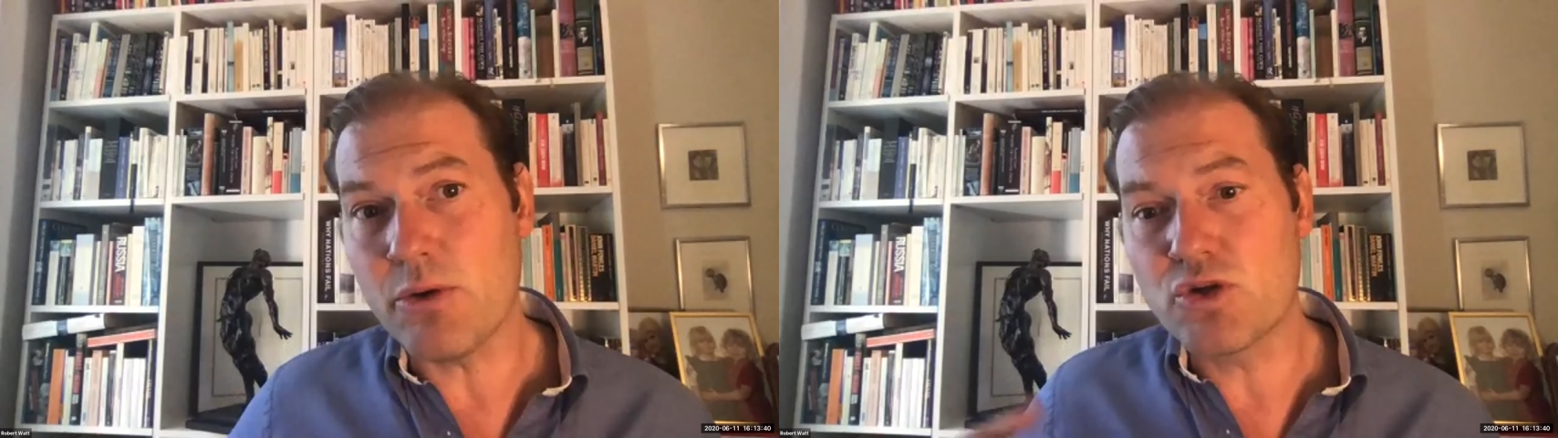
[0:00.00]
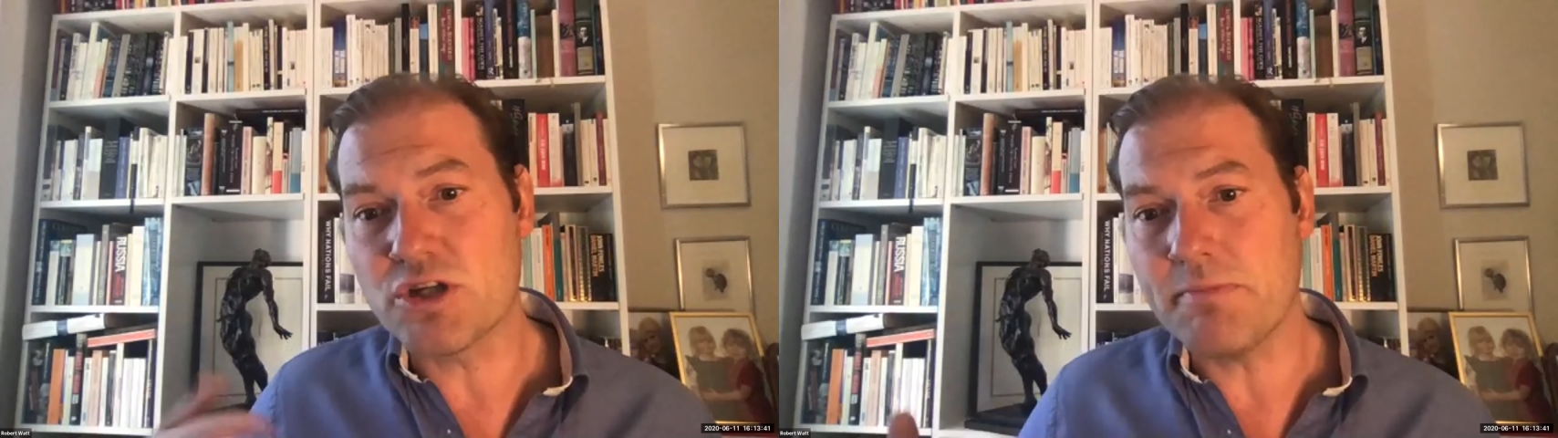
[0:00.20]

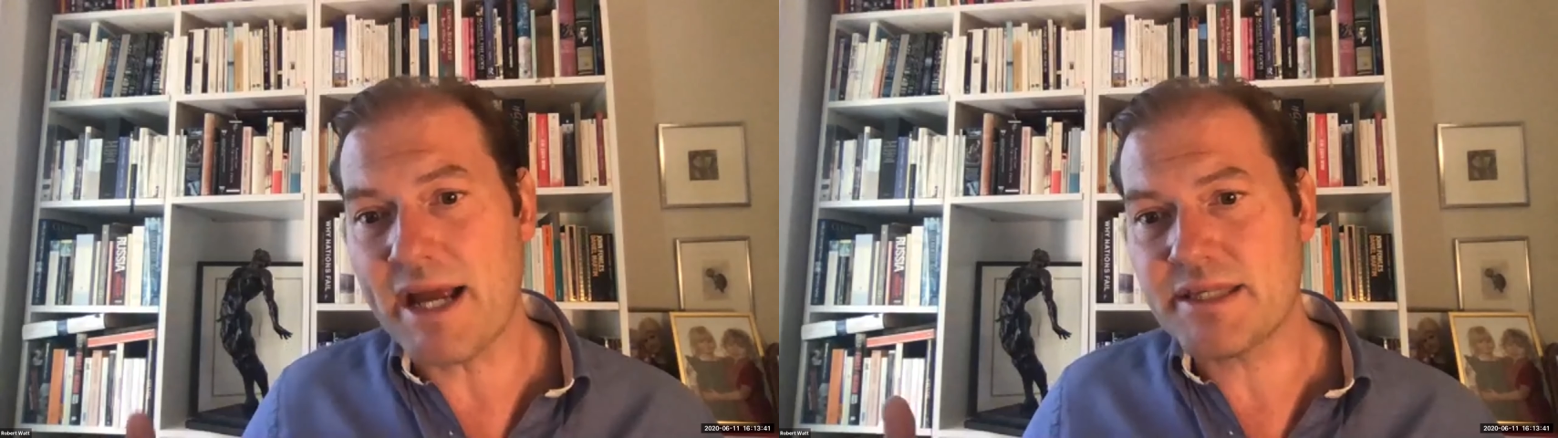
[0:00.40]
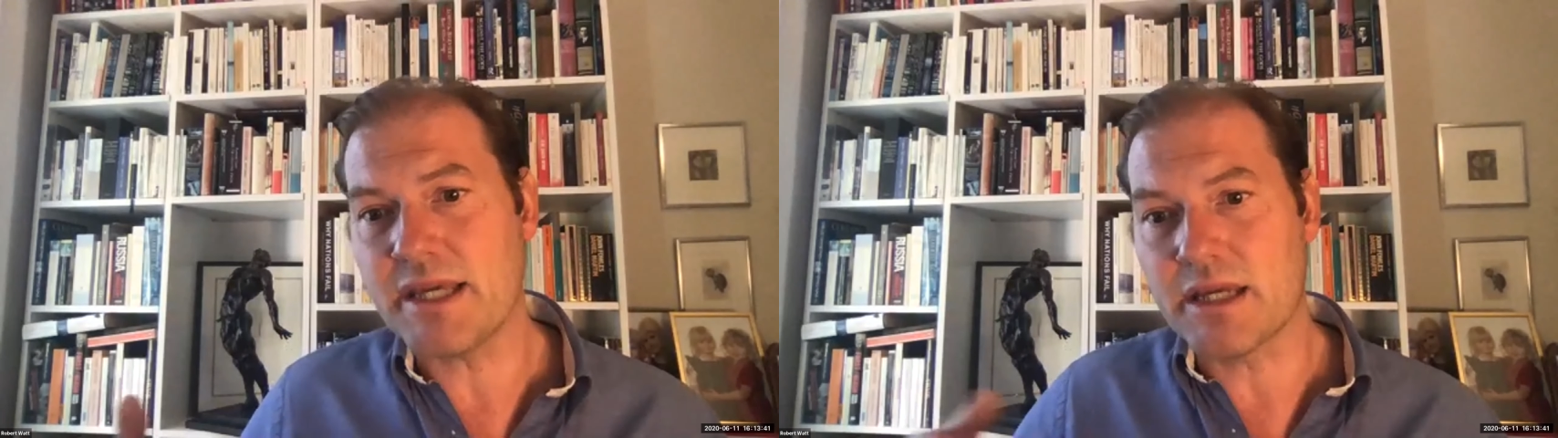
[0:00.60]

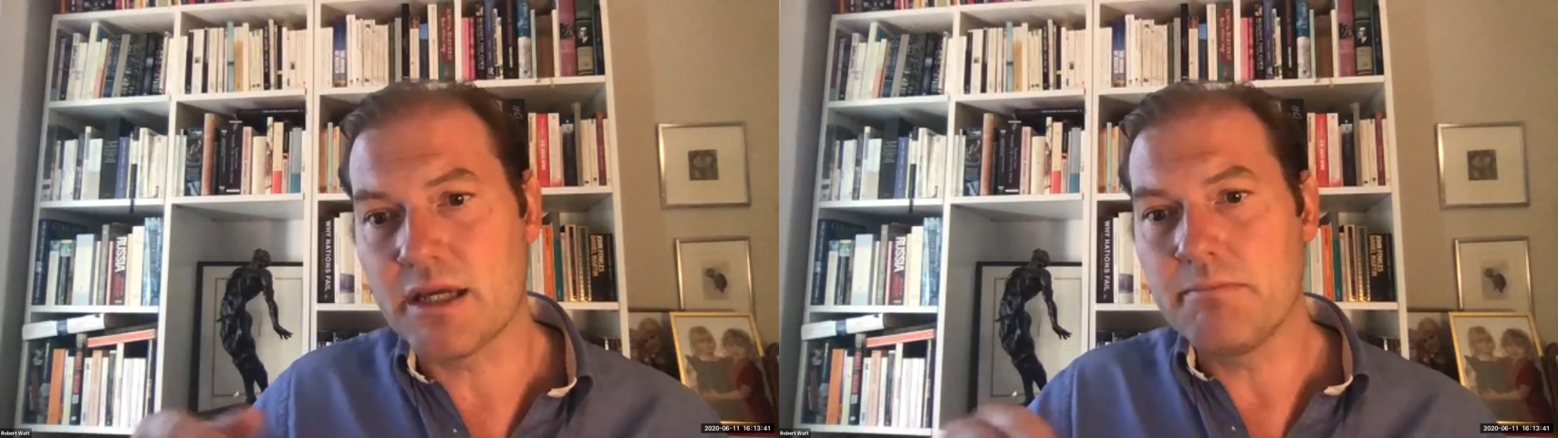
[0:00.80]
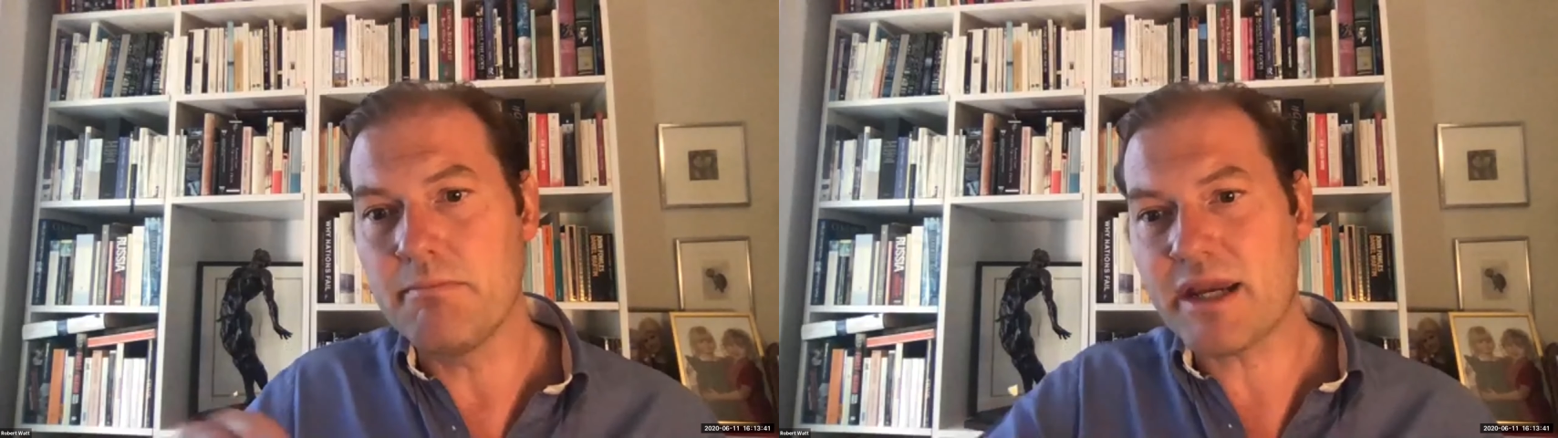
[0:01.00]
automatic
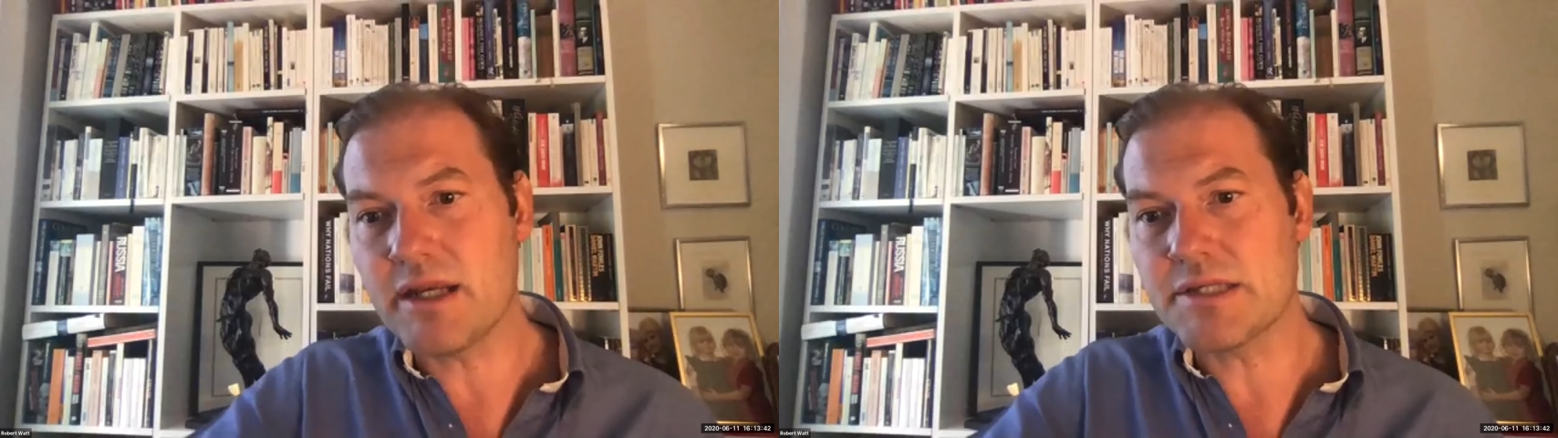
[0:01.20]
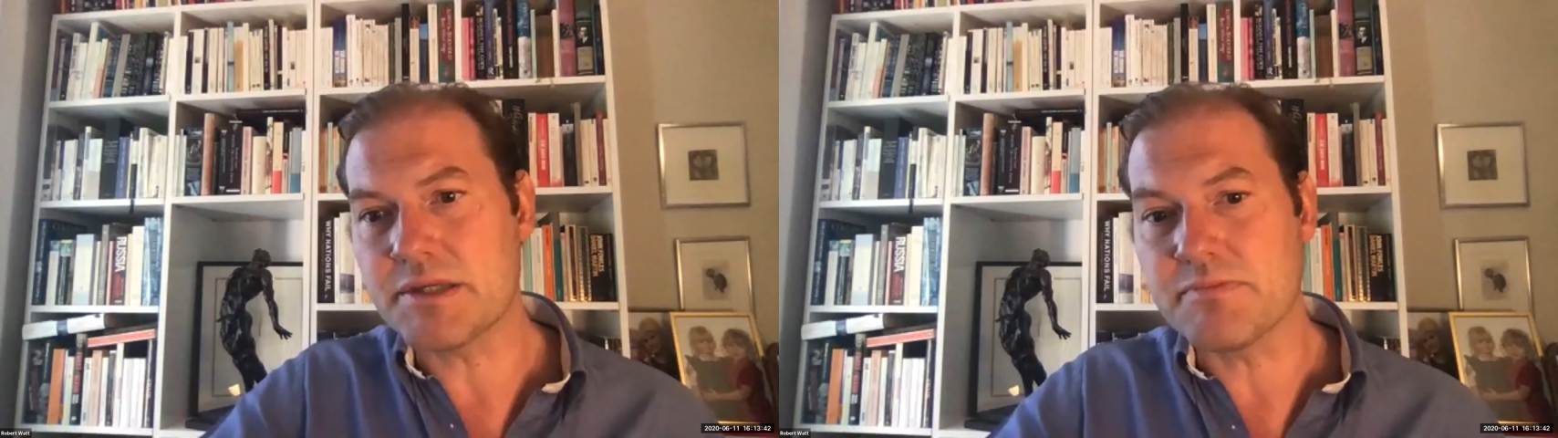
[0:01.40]

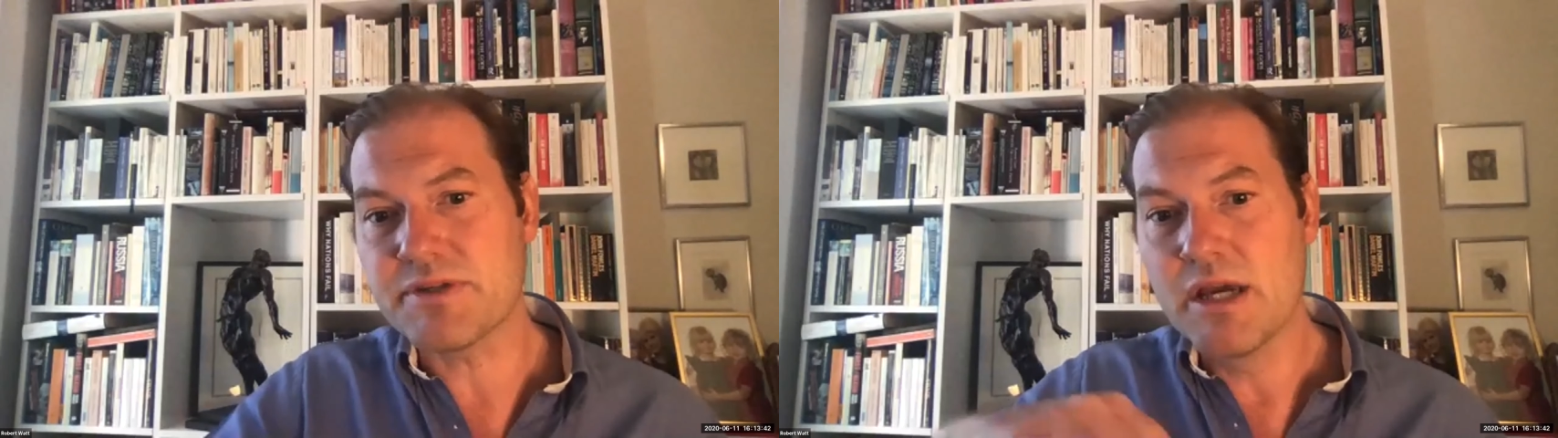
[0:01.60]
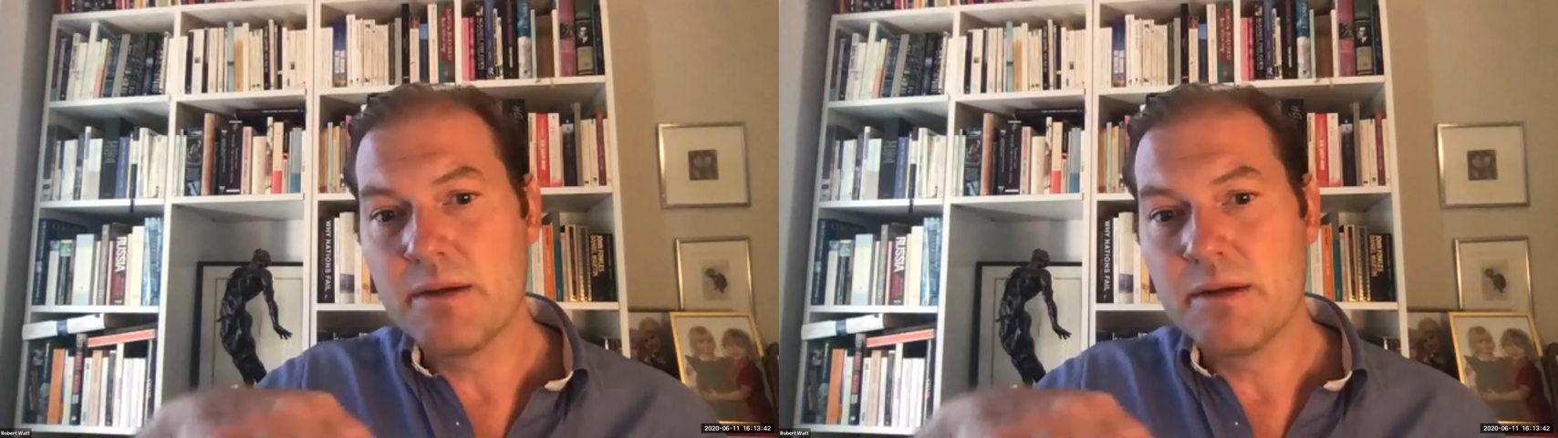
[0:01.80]
mechanisms,